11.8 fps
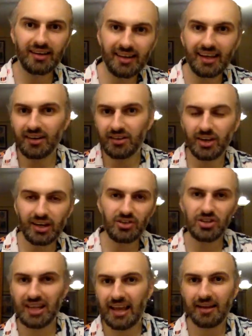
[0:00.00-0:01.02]
They're
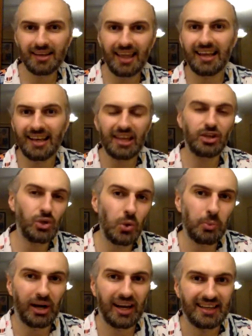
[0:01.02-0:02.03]
just like you
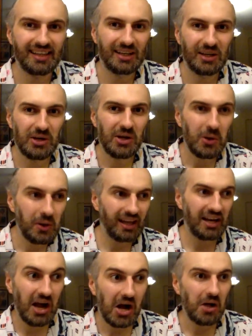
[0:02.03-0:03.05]
practically,
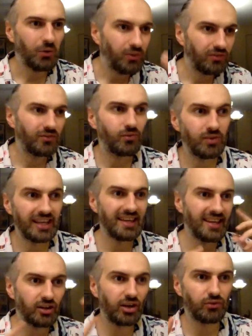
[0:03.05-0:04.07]
like, oh, they
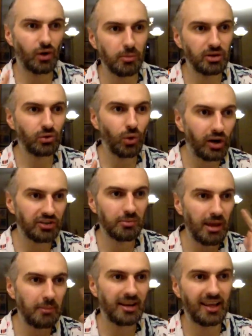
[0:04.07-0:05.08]
hear it from a source,
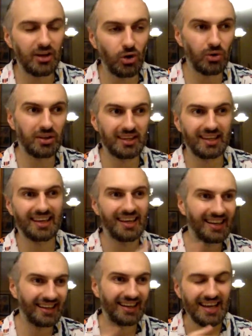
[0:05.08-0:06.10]
maybe they don't
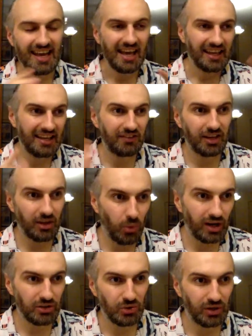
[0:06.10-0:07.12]
give it a
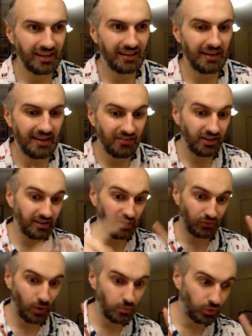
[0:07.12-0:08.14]
watch, or they hear it
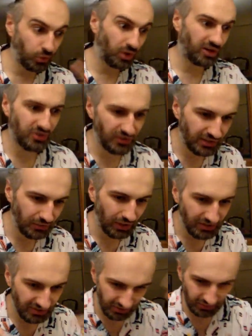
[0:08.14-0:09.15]
from 2 or 3
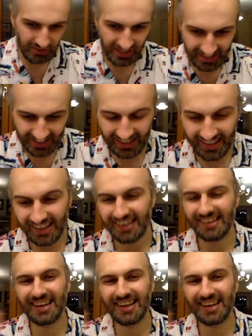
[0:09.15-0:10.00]
sources, only then they